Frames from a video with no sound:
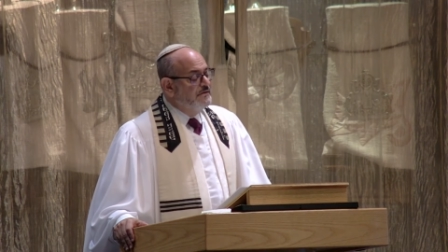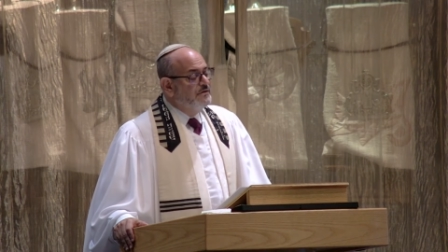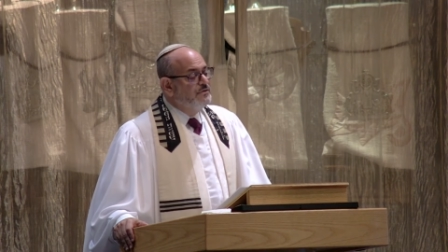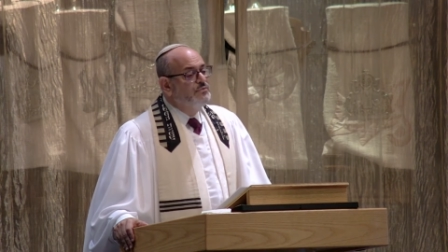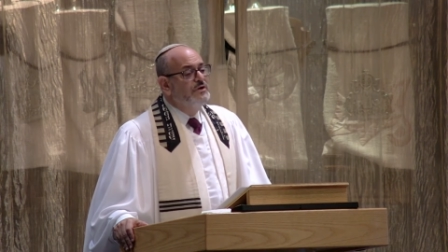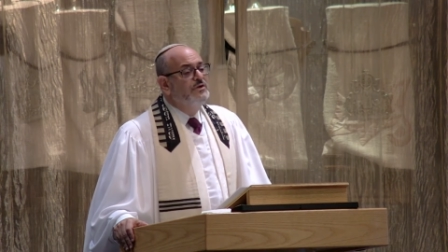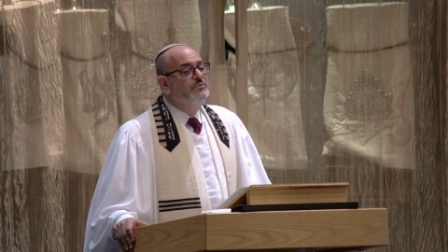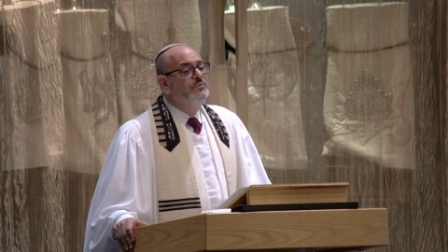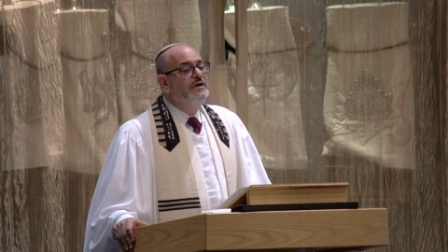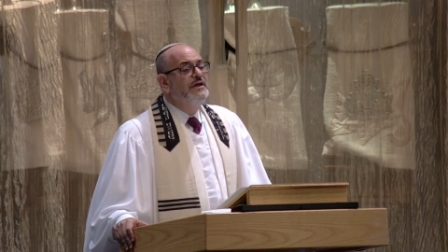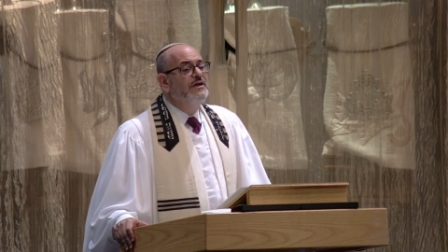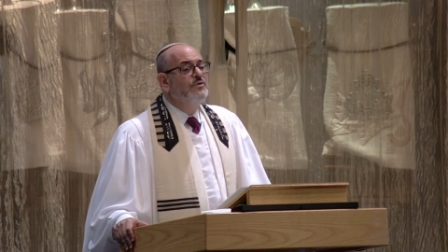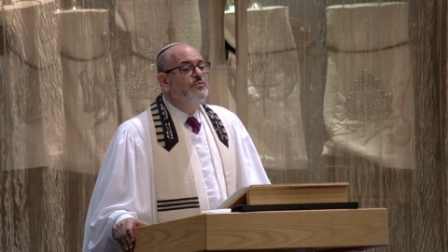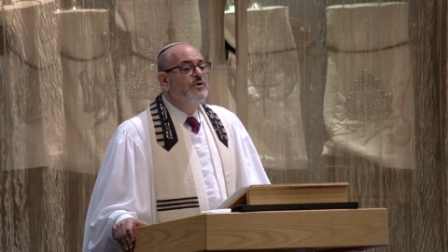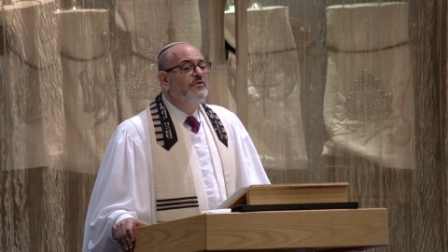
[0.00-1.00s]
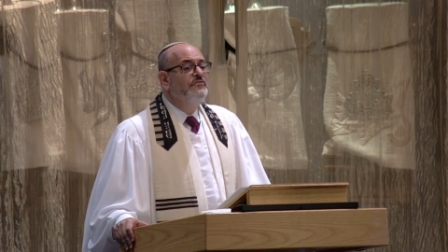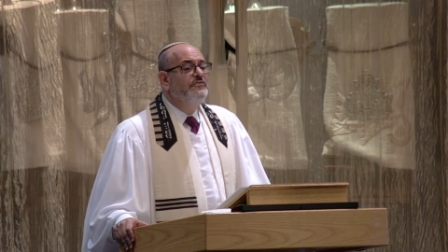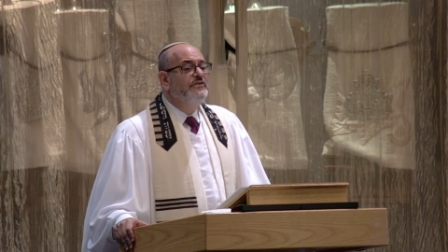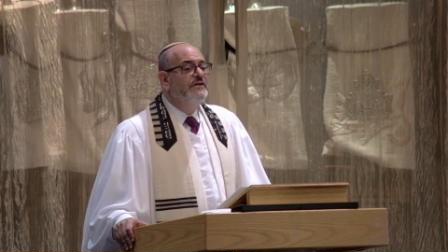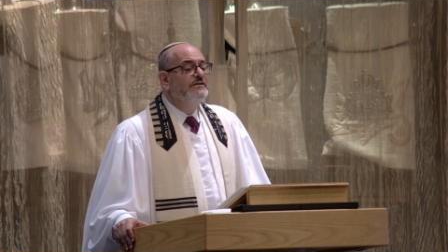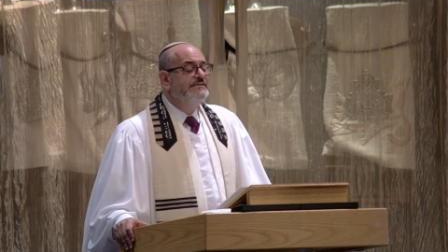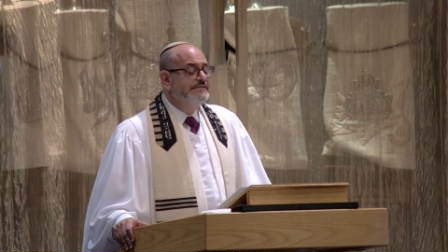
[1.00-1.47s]
when we will
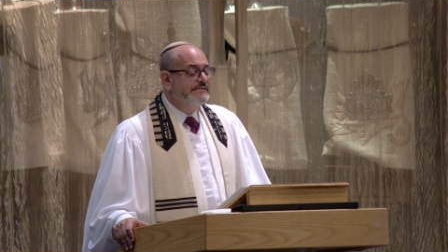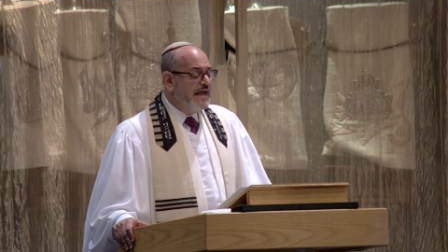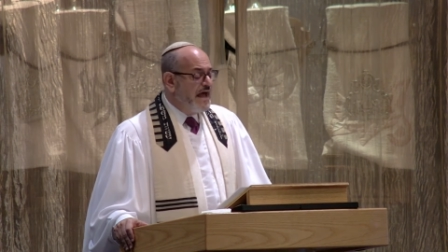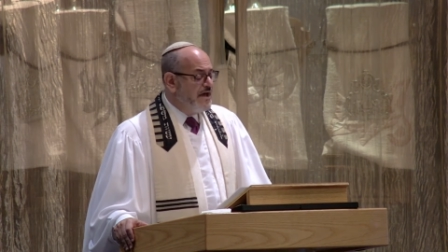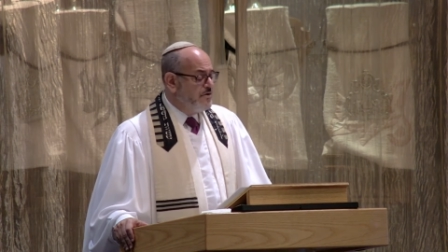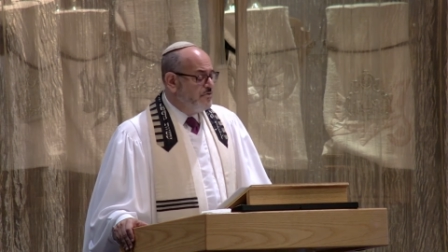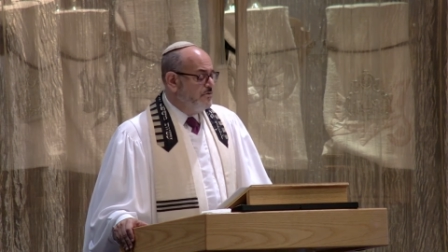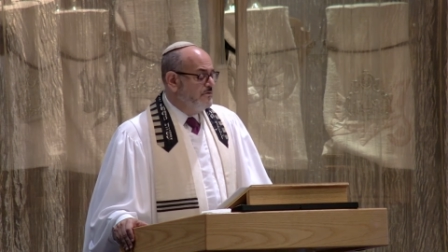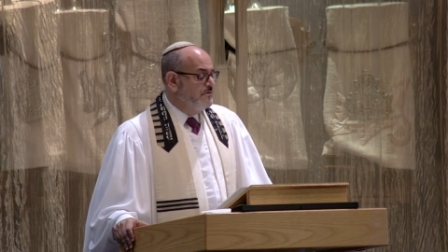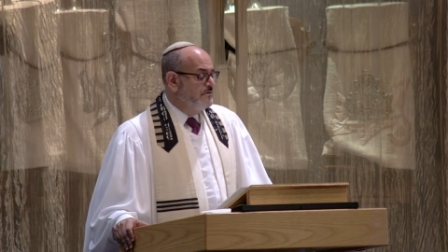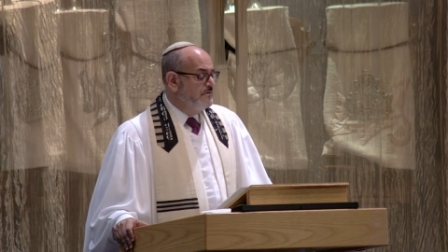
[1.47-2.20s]
feel scattered,